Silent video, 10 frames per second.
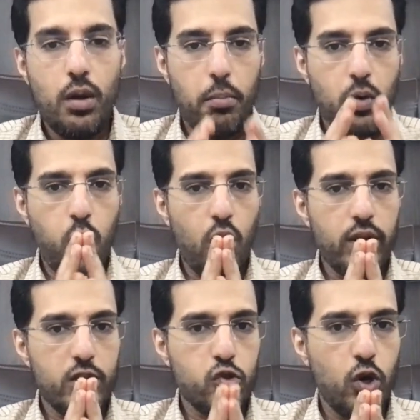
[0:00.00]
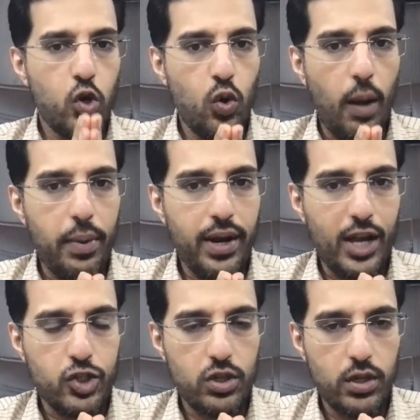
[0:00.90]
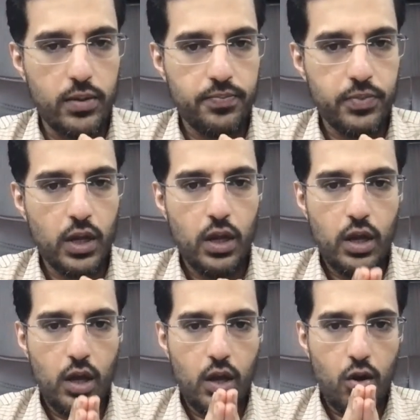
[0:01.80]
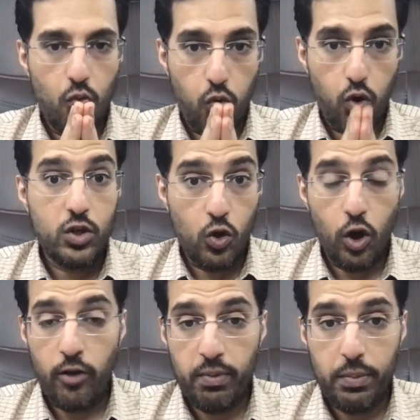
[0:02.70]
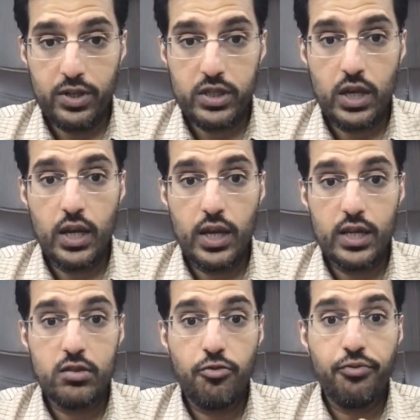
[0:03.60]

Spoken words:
But what is going to happen nationally? What a lot of people say is